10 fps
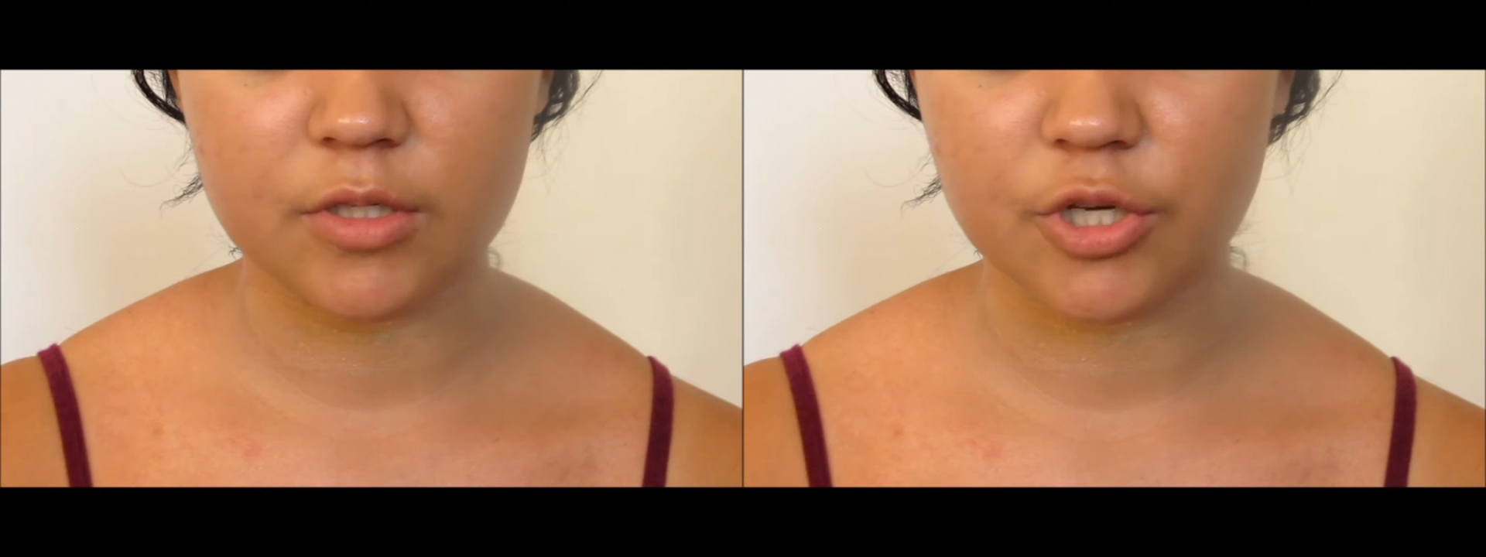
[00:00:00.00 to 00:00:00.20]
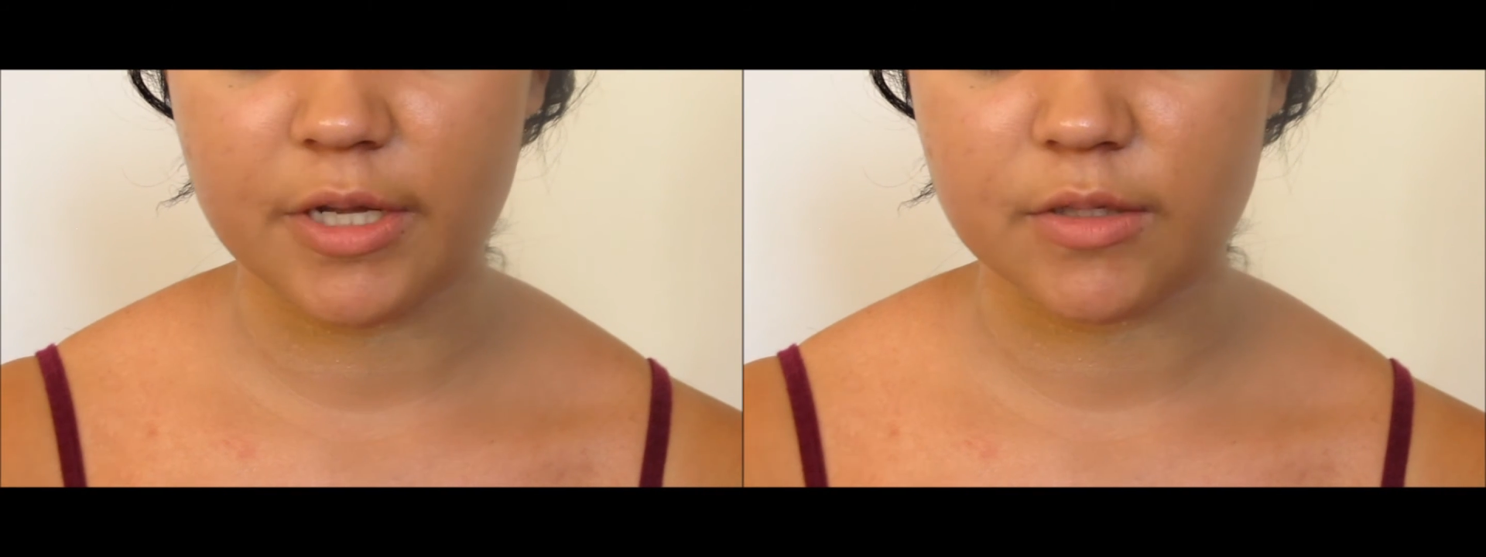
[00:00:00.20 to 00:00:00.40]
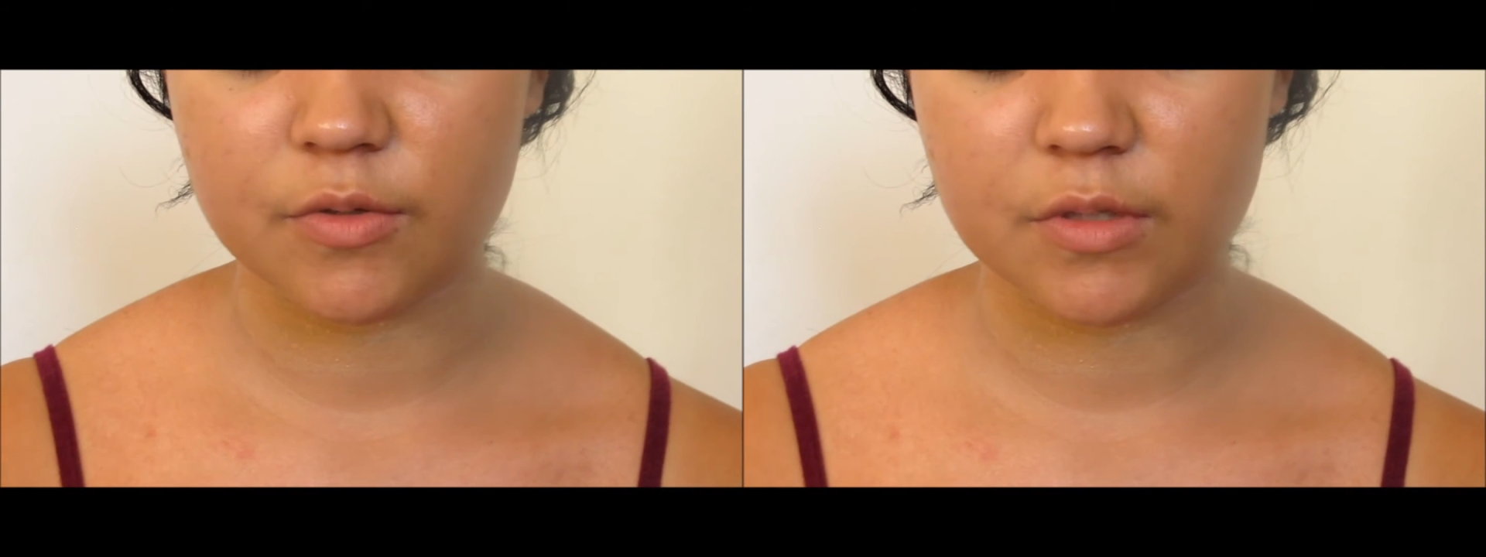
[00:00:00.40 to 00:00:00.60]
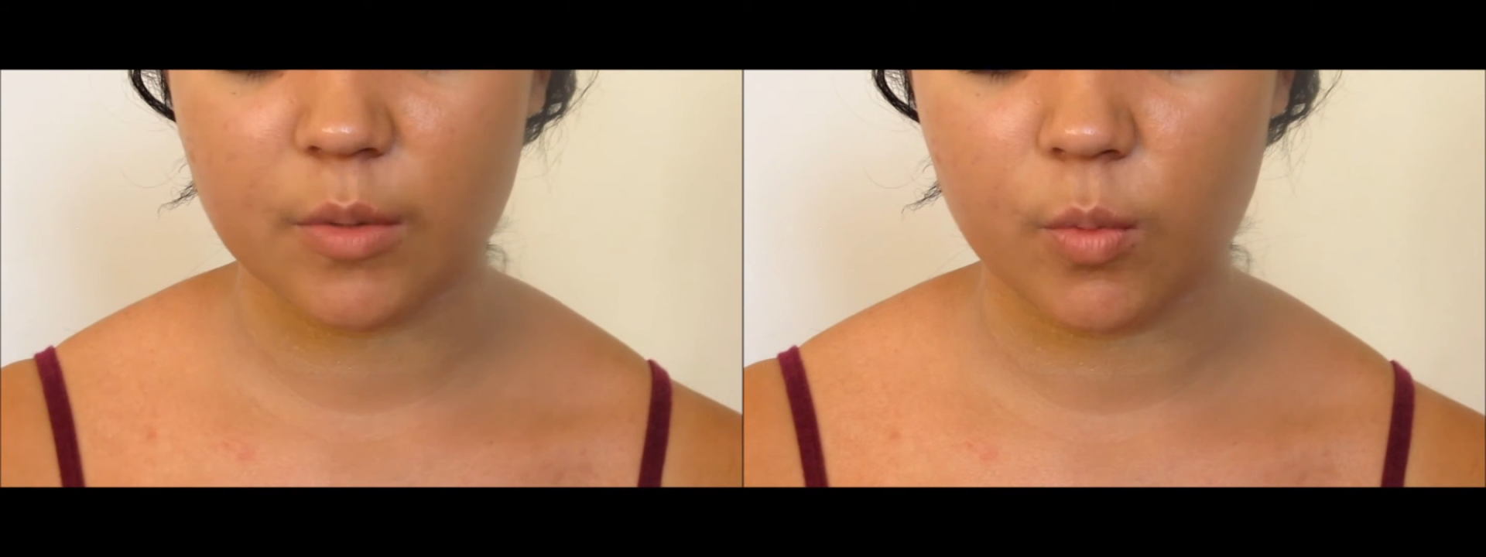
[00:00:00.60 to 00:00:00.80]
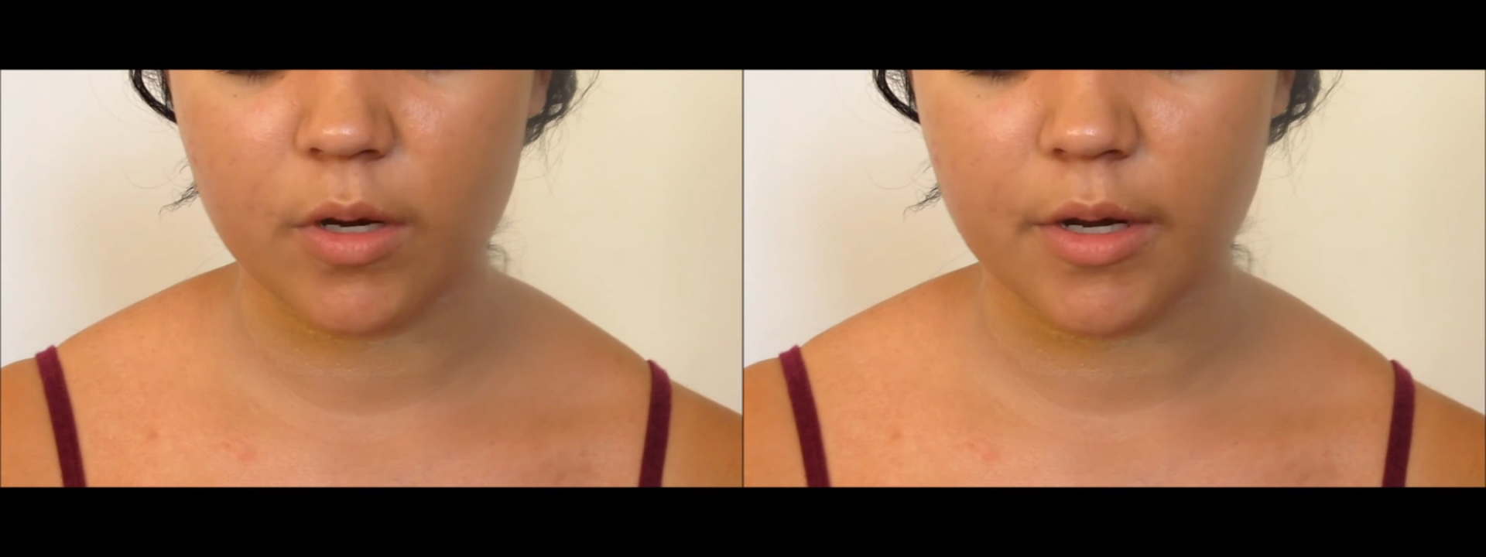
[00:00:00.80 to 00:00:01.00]
a
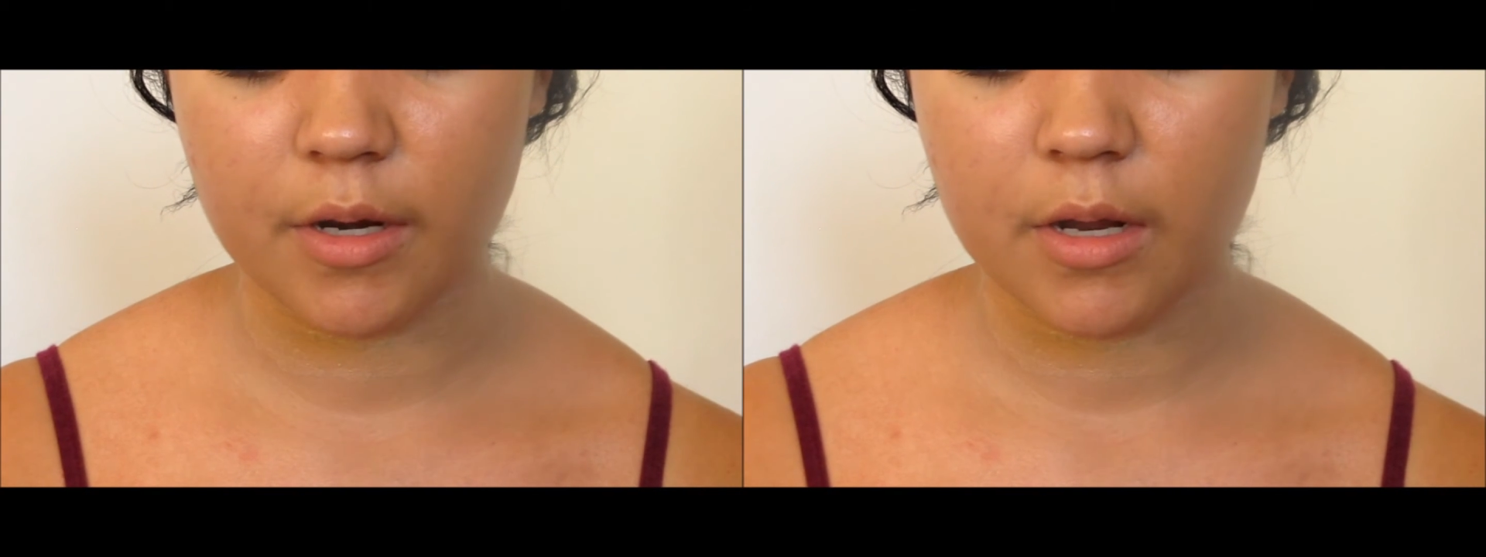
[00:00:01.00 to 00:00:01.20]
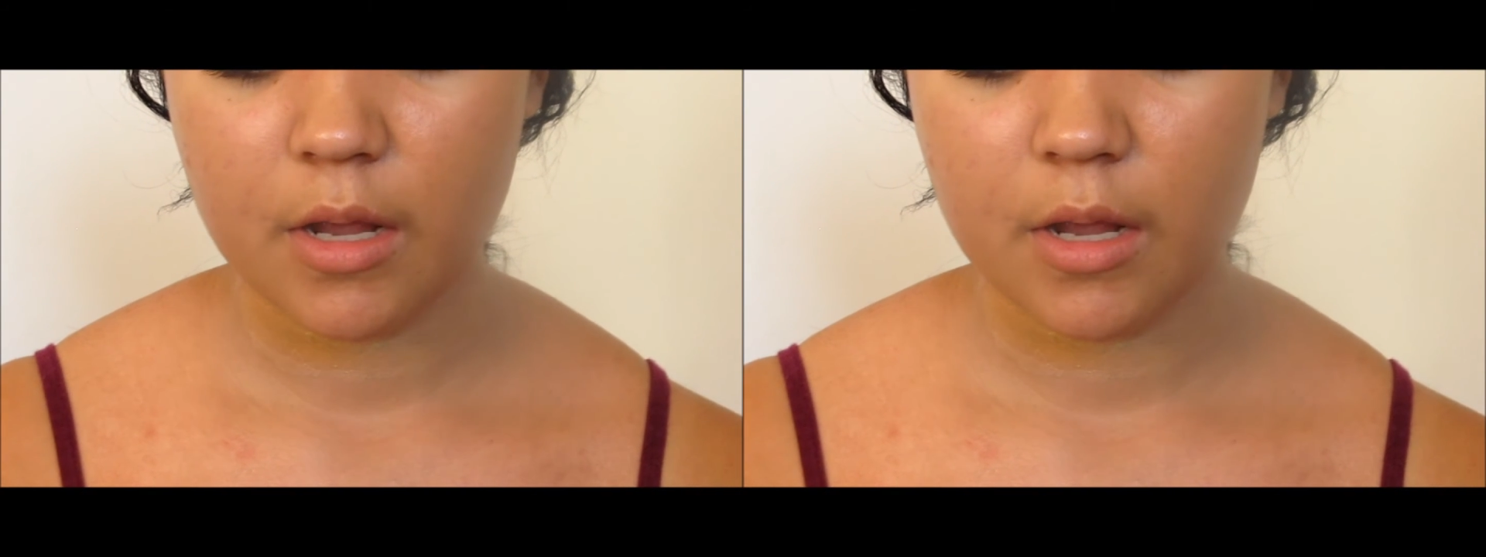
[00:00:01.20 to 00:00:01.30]
translucent one.